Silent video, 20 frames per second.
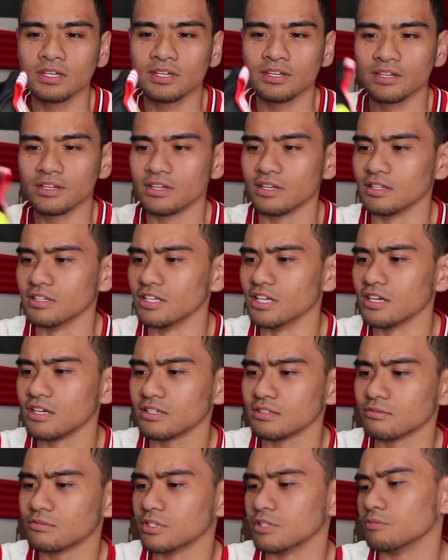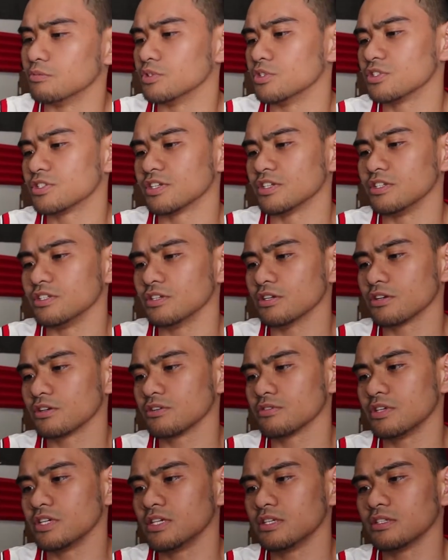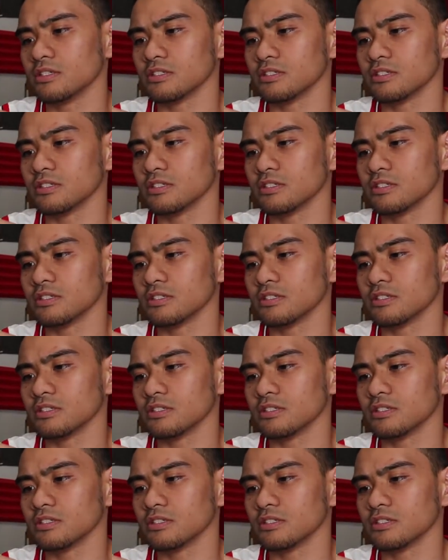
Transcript: a lot, what would you say, neon green,